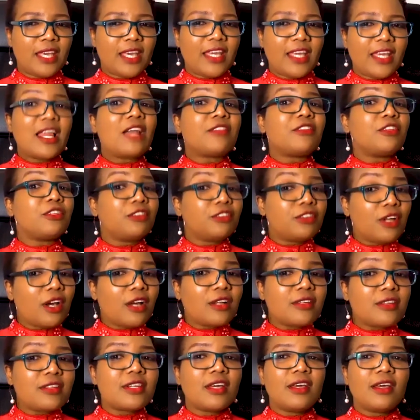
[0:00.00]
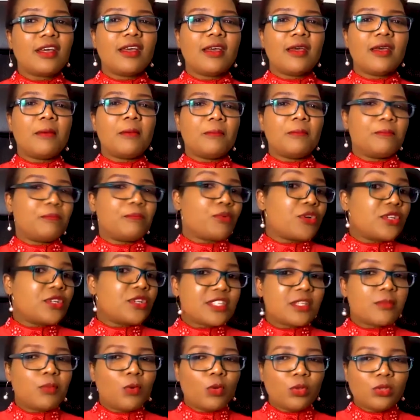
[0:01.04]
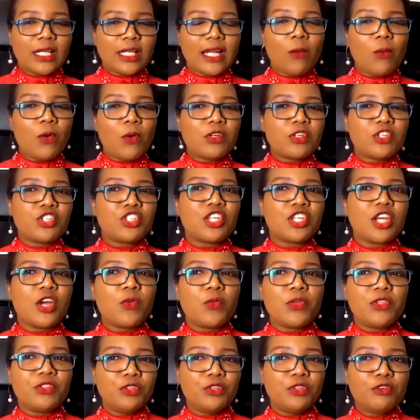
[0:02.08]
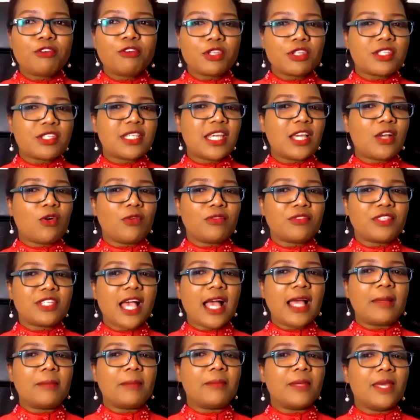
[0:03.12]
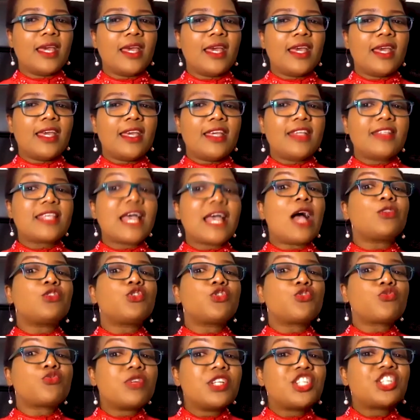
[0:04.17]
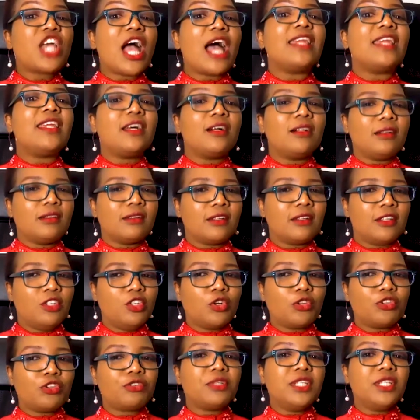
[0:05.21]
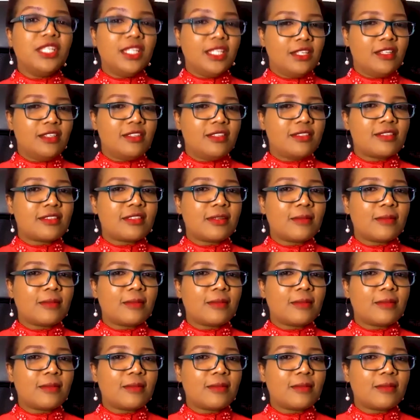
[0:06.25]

Now, the third principle that I want to share with you for the sake of time is how to rechannel your 3 E's.